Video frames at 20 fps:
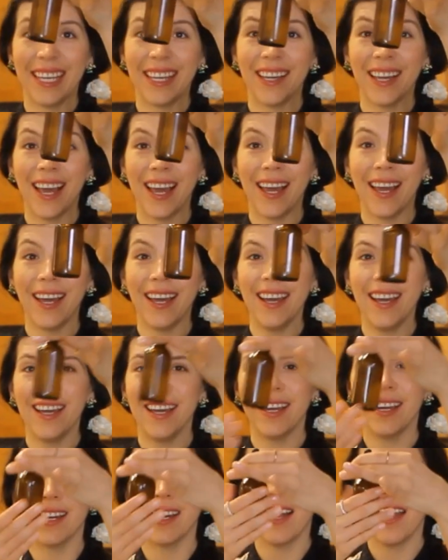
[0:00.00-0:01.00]

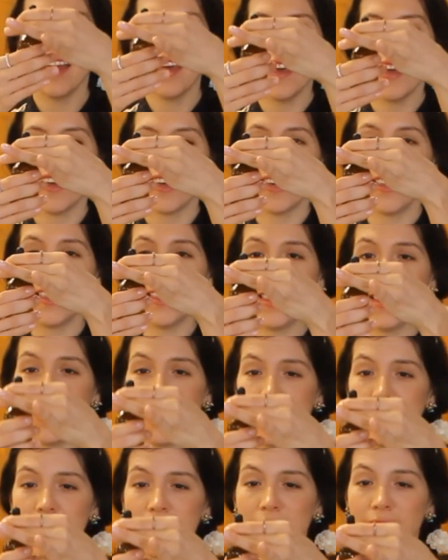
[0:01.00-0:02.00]
Yay! And
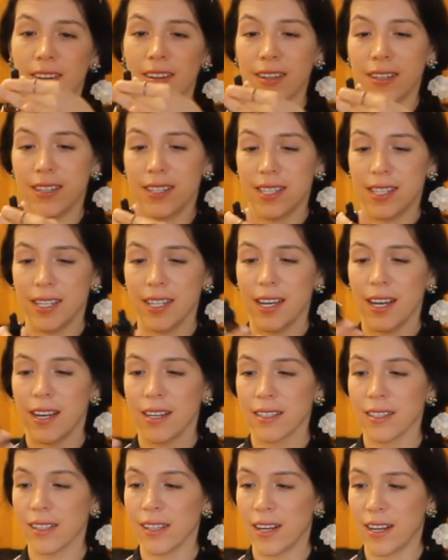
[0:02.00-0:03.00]
this honestly
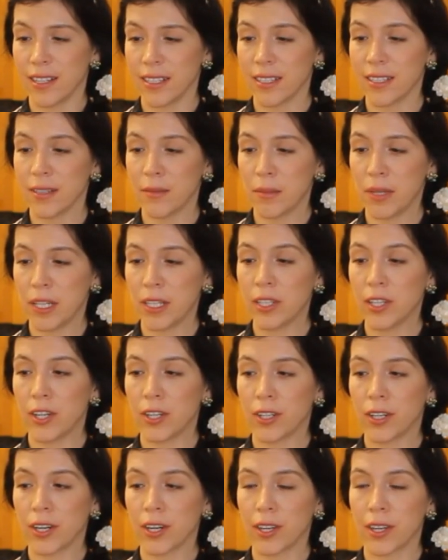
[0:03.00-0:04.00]
has lasted me
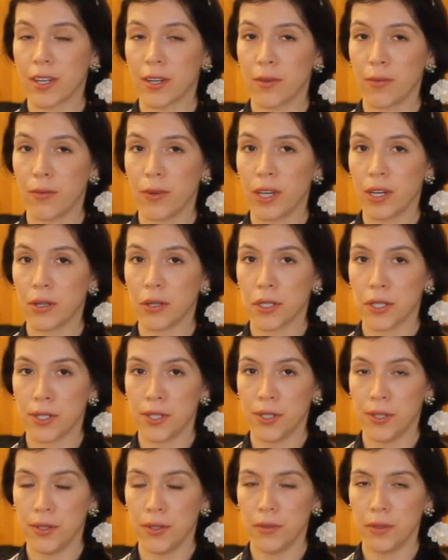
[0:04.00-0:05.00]
longer than a week or
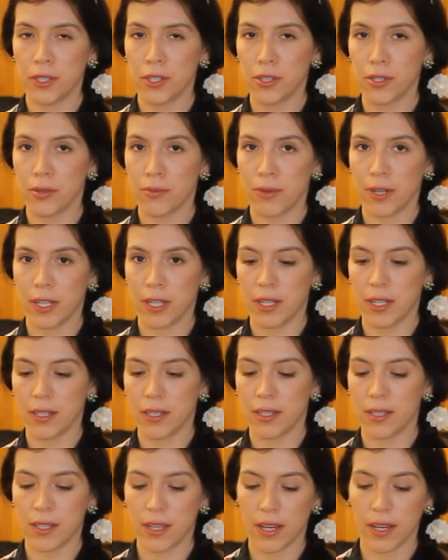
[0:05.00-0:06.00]
two, which is what they
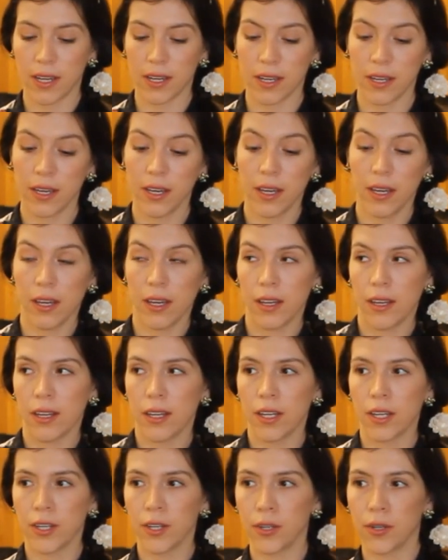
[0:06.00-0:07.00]
say,
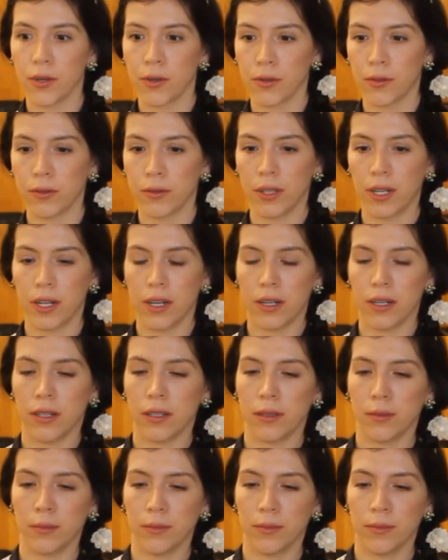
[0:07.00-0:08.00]
you
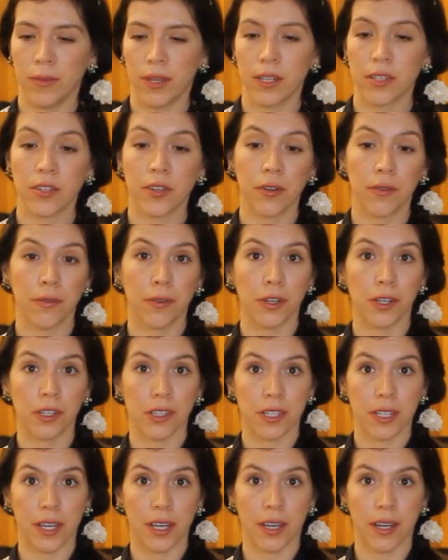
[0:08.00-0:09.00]
know, is good for your
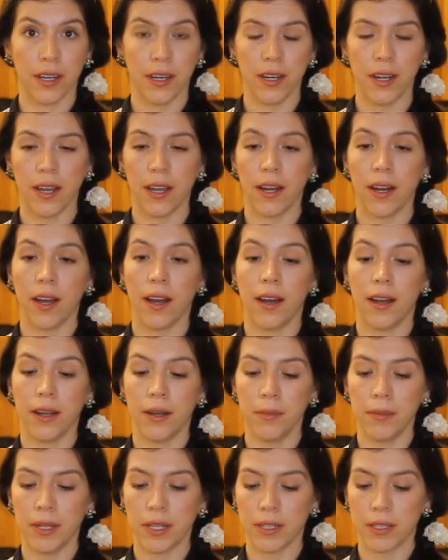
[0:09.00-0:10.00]
skin. And
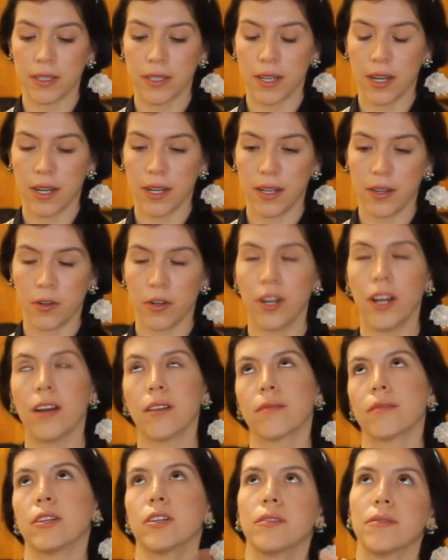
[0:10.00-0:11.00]
I'm excited, or
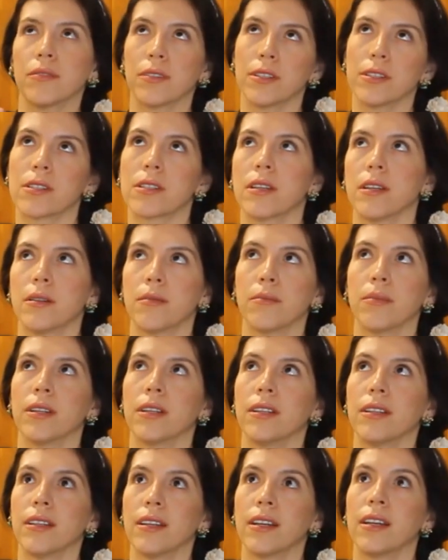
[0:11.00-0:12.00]
not good for your skin,
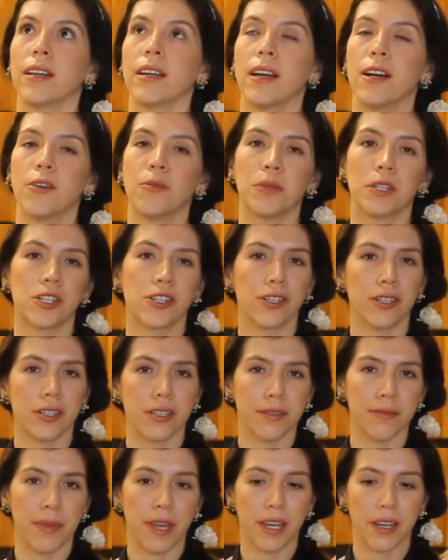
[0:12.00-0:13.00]
but like how much this
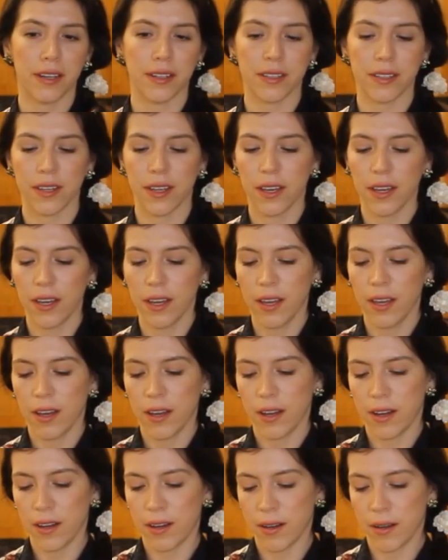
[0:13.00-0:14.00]
makes.
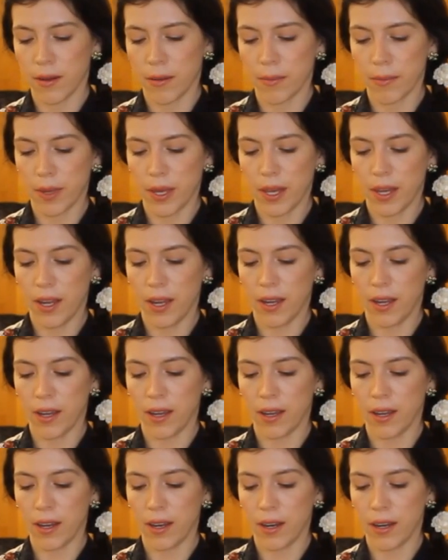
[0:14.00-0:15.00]

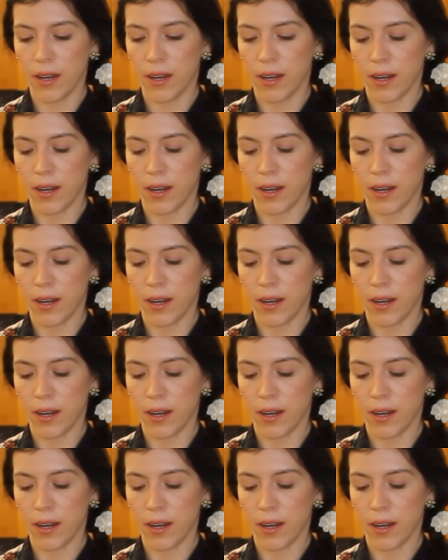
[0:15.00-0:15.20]
And